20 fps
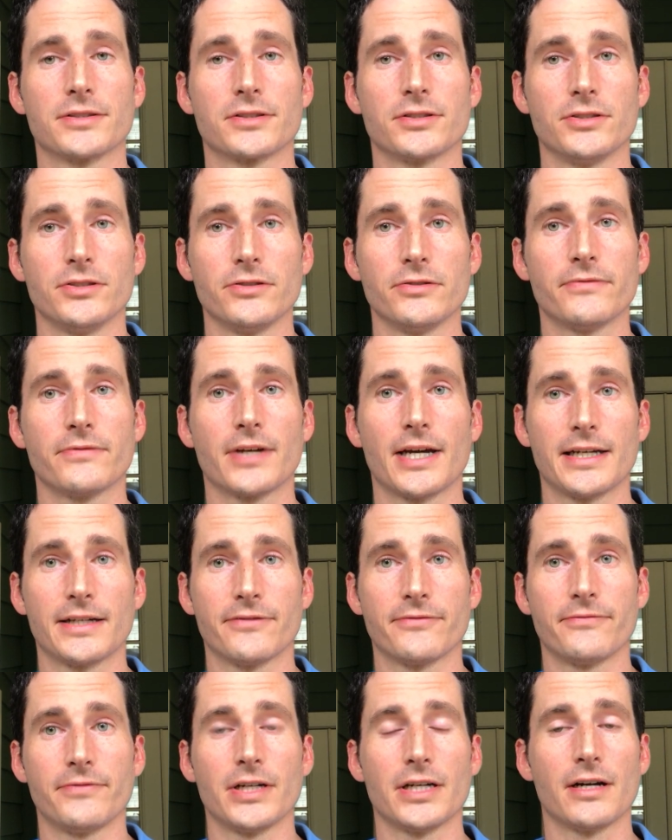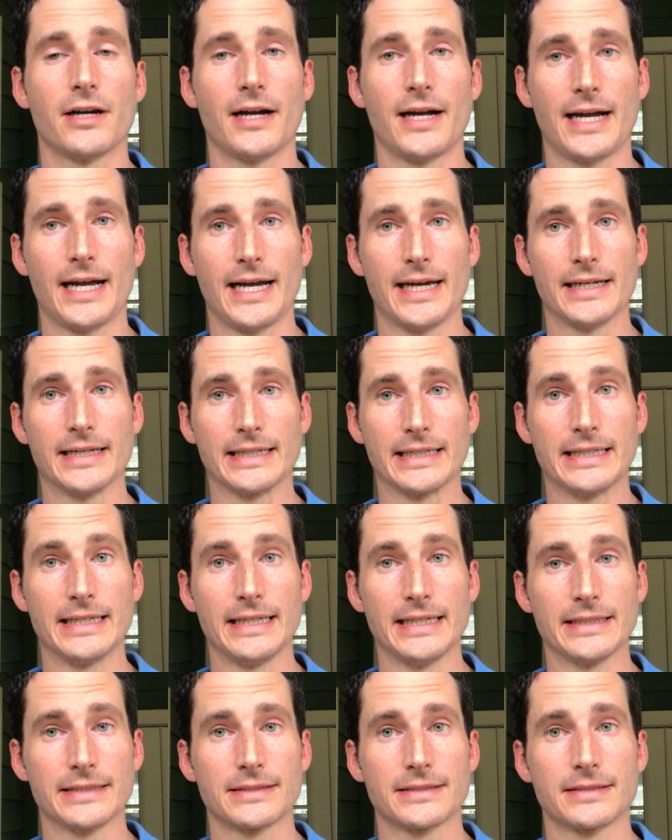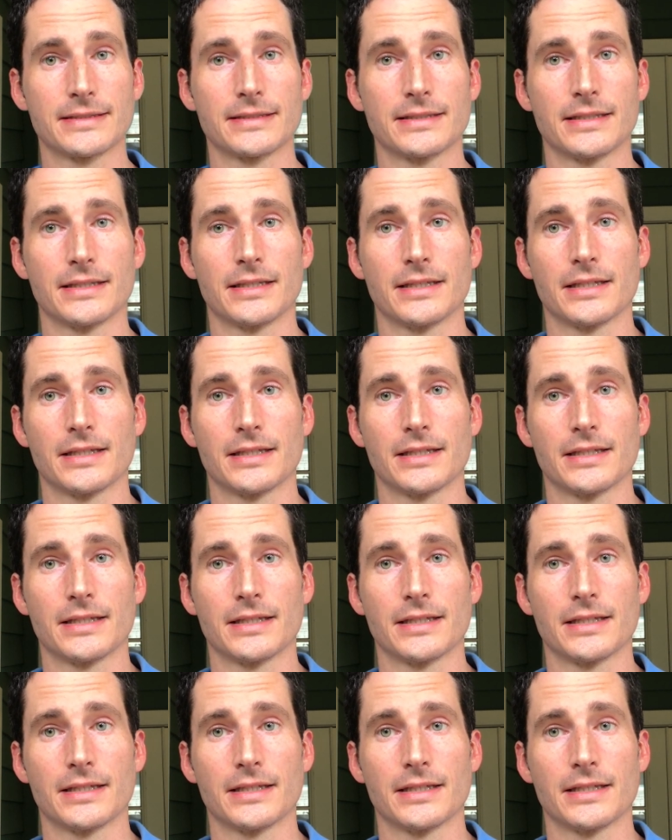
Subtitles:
So you've got to figure out how to get